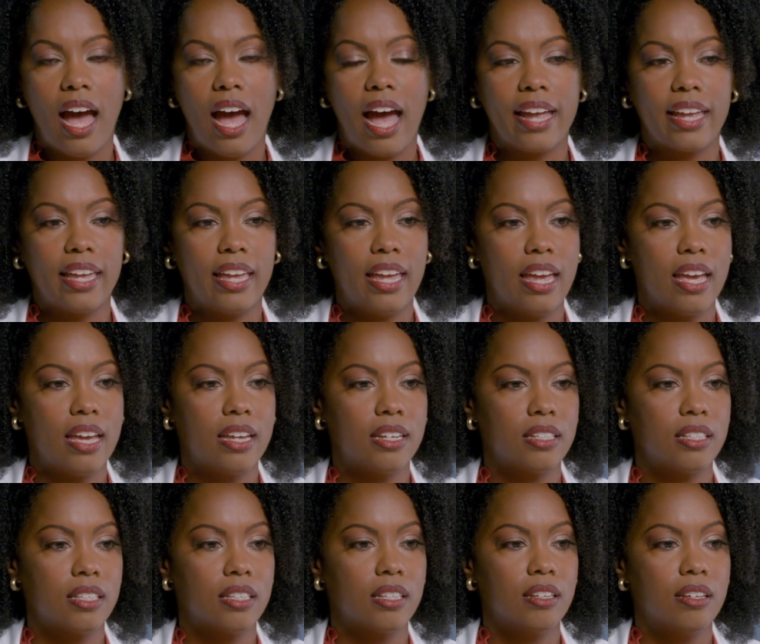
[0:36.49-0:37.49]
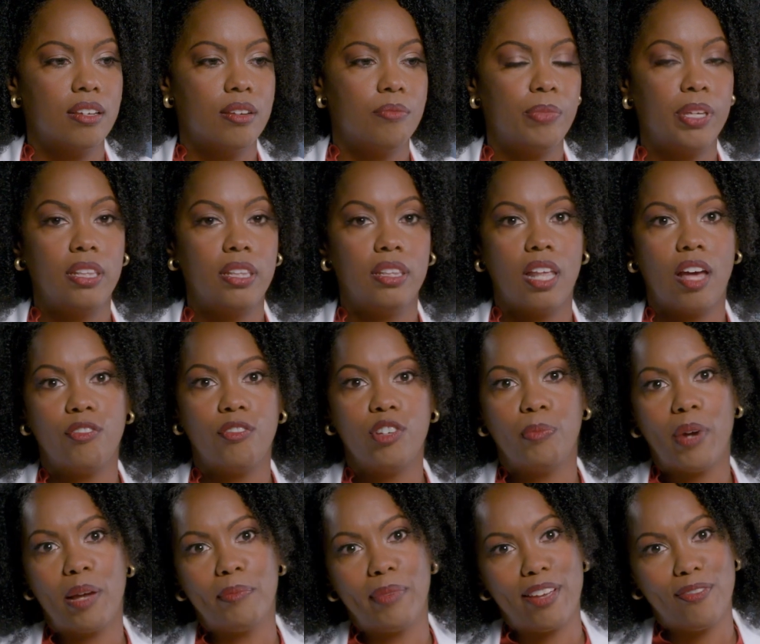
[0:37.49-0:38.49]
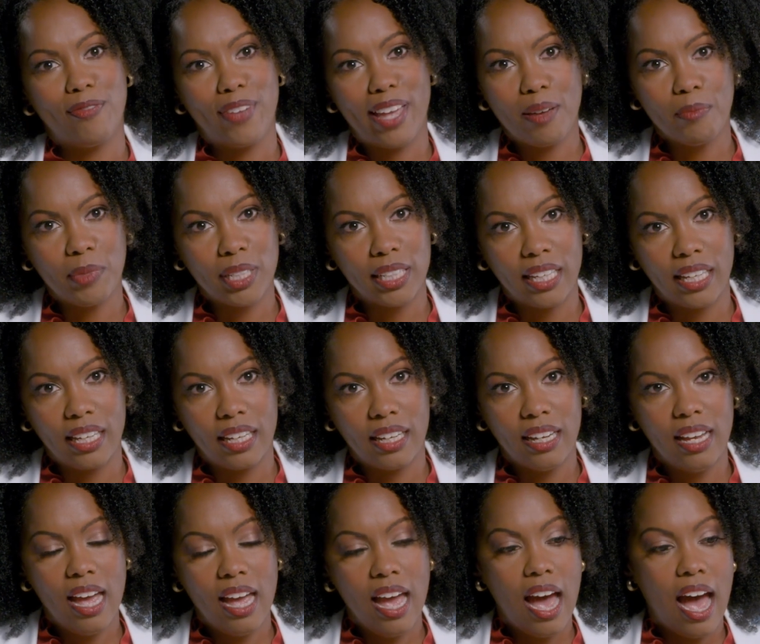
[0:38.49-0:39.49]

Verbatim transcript: I can't be loved by my family,